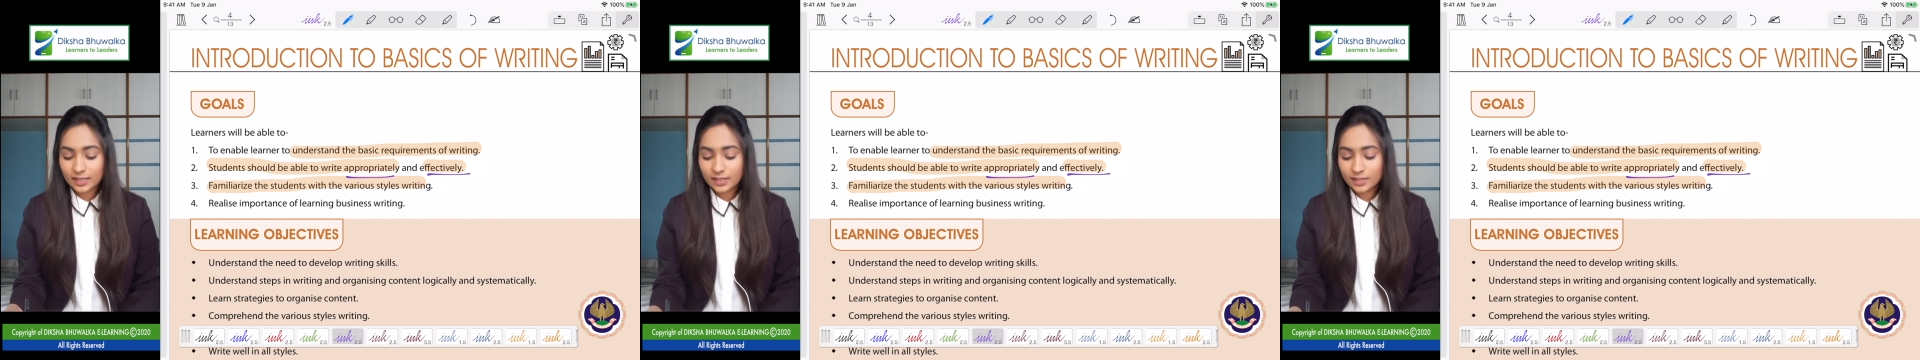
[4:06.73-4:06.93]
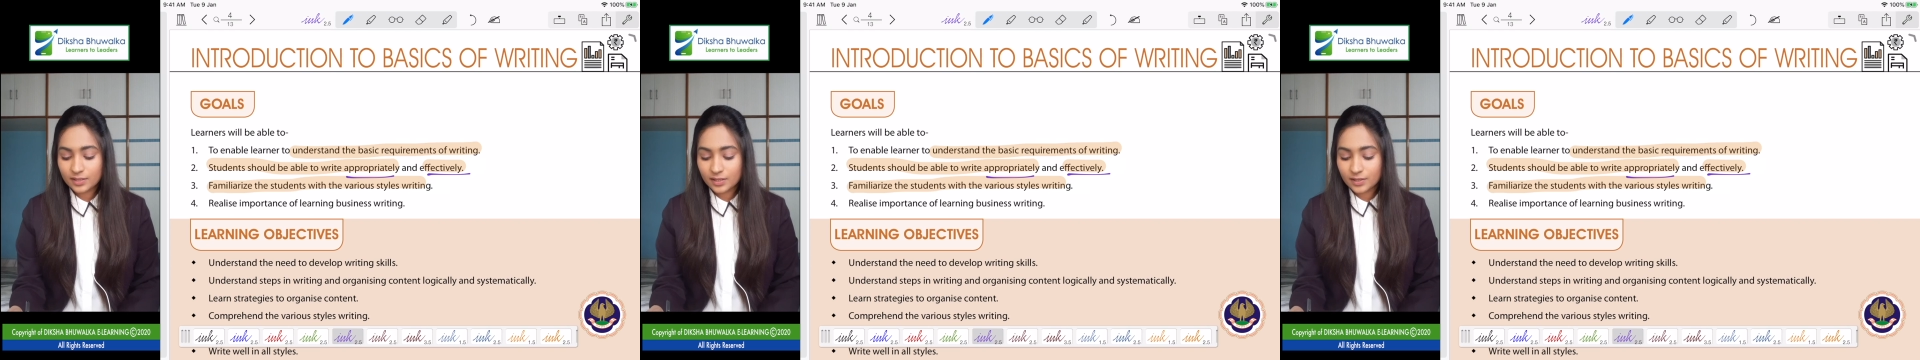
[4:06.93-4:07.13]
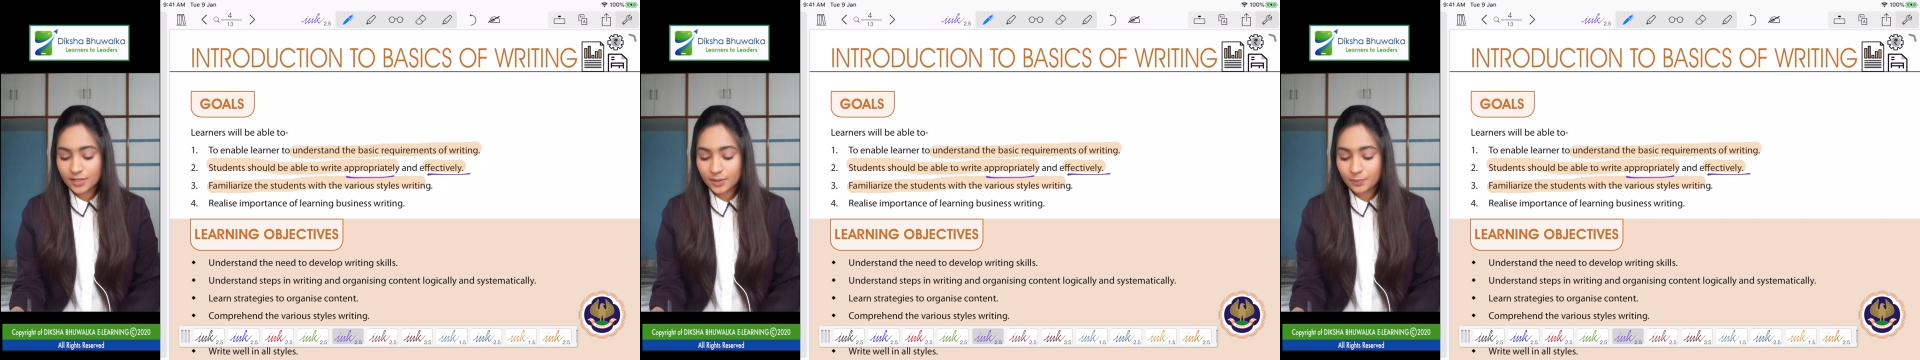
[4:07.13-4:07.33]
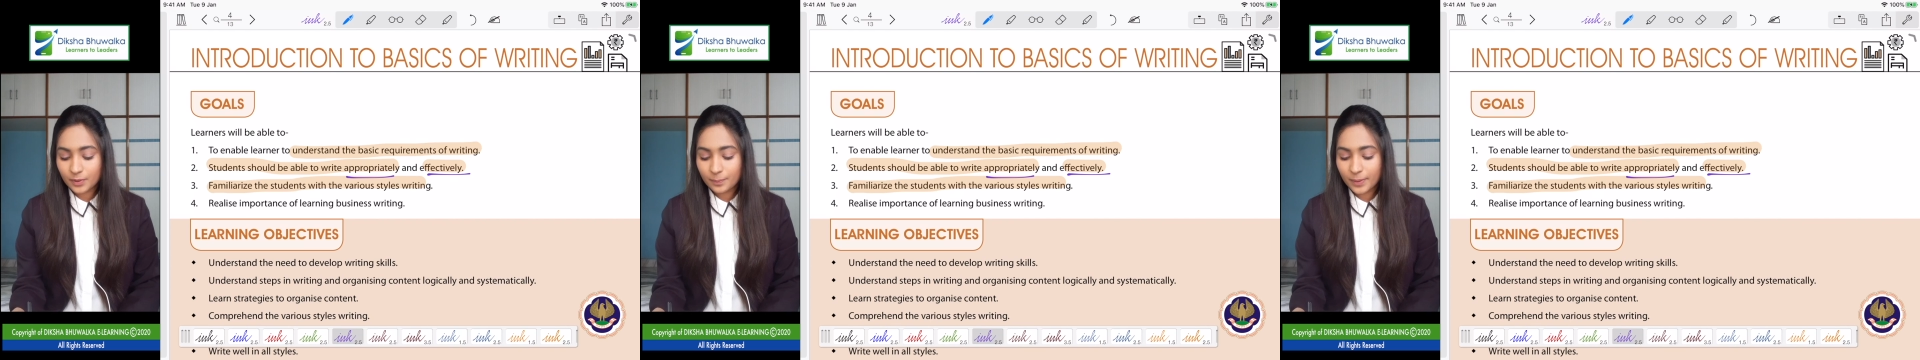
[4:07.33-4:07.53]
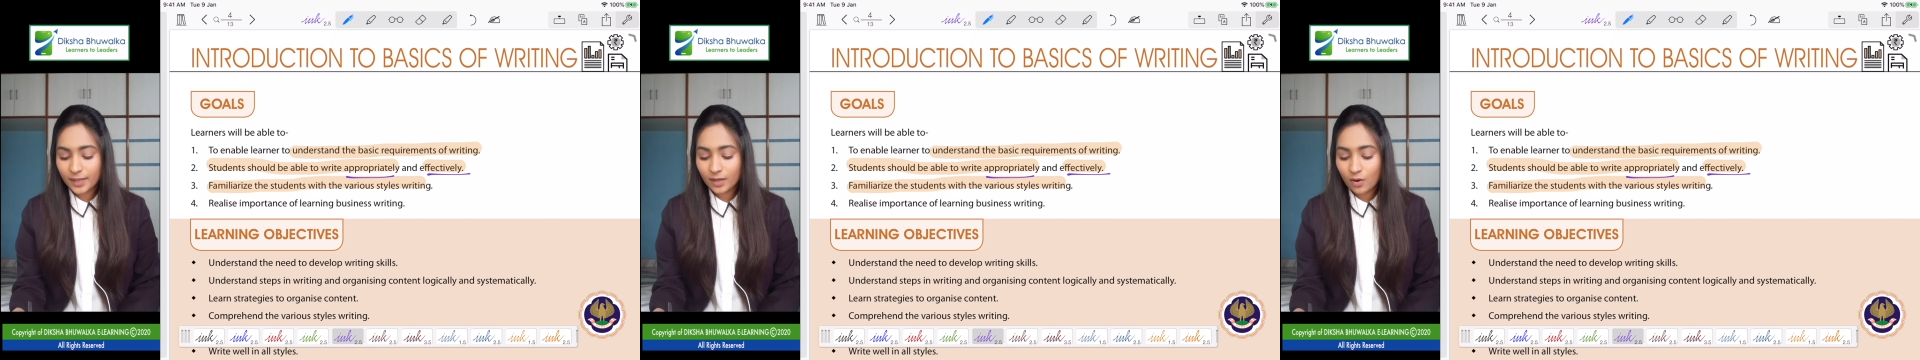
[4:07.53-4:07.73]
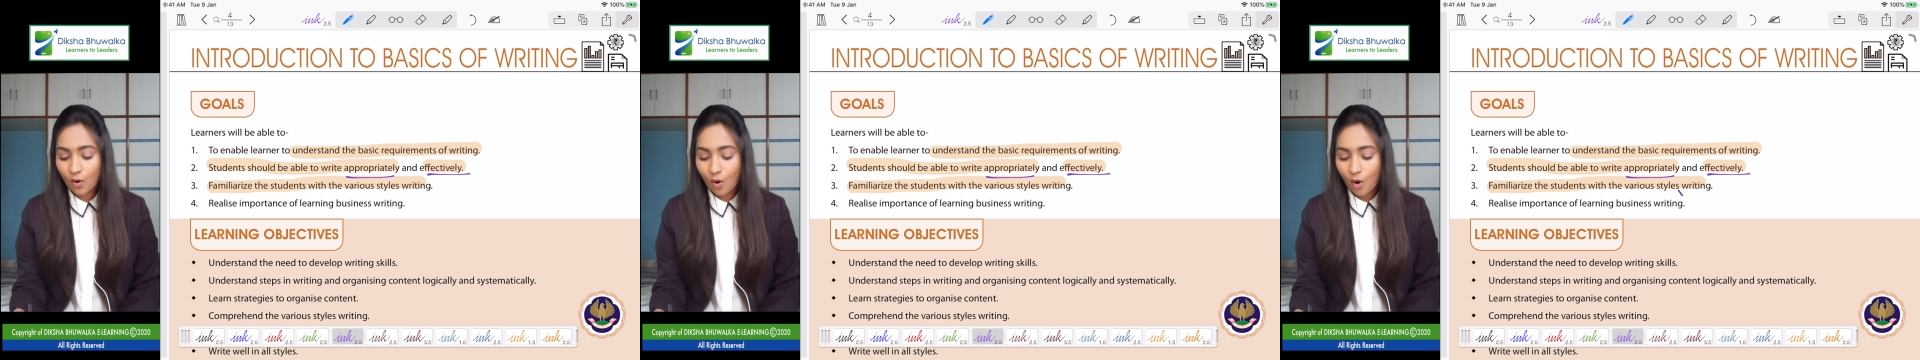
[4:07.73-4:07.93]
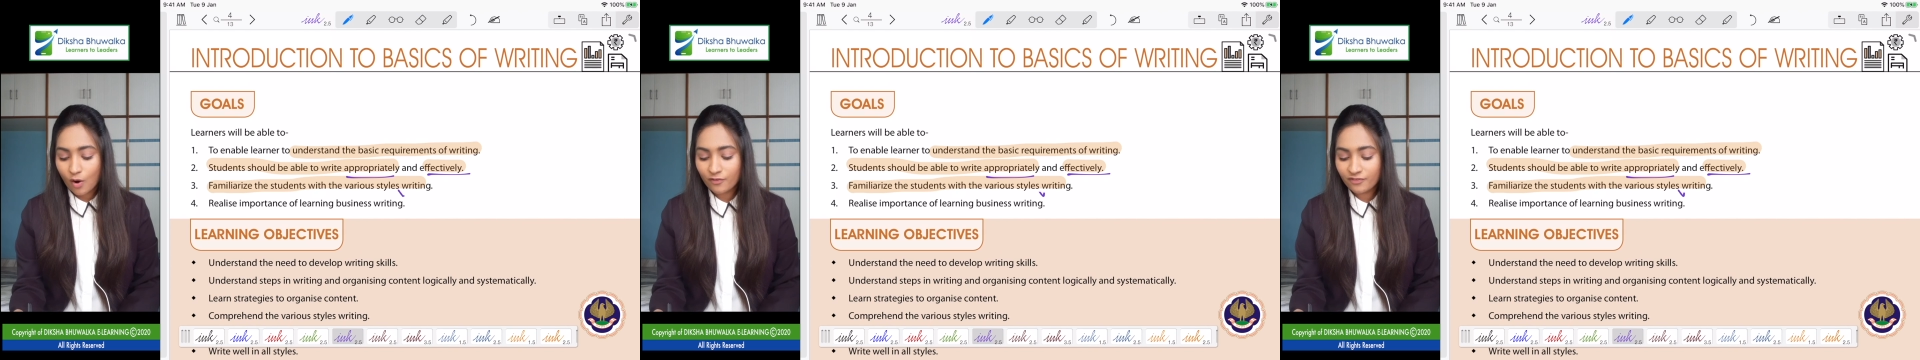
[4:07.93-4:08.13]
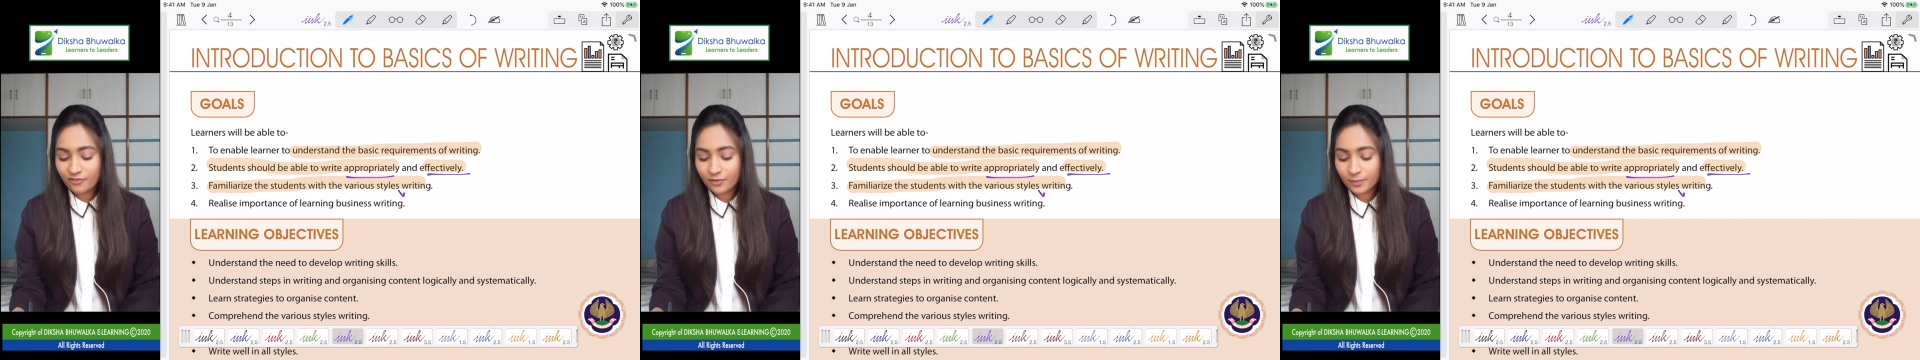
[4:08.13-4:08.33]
Here it will be of.